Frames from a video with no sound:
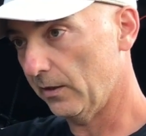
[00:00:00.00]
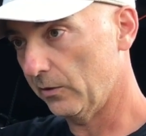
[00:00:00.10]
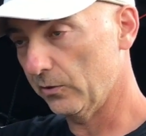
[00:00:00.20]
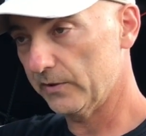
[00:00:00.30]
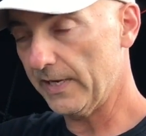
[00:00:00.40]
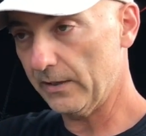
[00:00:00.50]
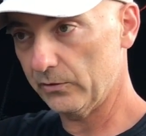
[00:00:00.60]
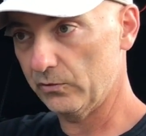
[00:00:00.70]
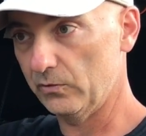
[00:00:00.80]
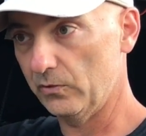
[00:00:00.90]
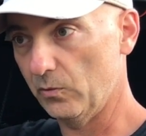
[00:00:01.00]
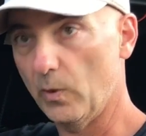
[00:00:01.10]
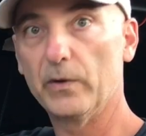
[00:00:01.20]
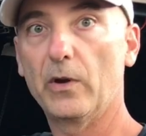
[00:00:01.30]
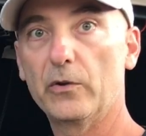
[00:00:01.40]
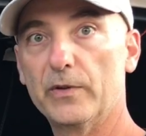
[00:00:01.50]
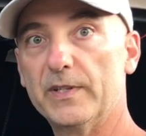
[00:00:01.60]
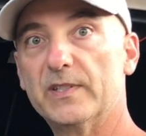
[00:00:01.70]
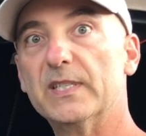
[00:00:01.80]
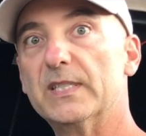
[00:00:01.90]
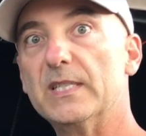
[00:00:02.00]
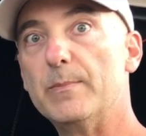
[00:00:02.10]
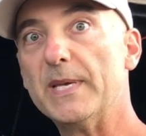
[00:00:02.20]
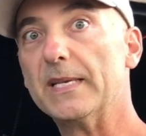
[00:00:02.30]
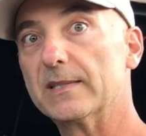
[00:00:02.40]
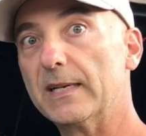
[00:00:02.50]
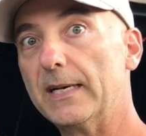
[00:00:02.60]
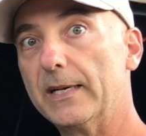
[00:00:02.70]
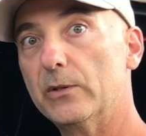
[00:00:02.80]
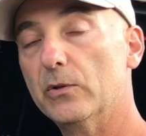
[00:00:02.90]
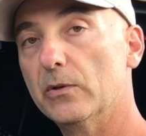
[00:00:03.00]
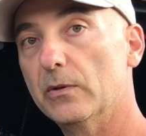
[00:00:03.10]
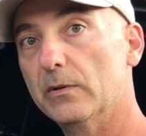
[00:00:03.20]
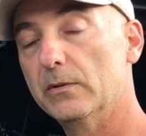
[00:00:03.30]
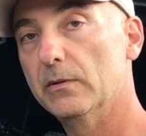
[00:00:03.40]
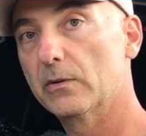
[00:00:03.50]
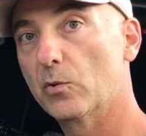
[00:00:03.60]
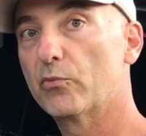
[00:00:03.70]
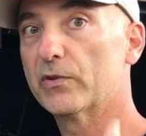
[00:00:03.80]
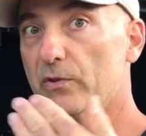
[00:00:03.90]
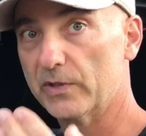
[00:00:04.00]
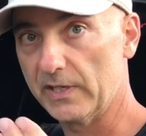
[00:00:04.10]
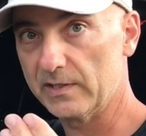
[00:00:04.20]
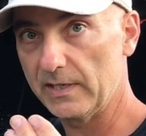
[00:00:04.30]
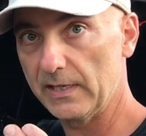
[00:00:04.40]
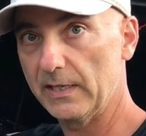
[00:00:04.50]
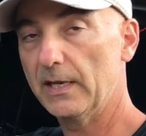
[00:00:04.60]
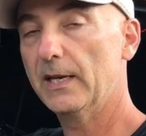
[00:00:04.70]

goes down to 160 psi, the compressor kicks in,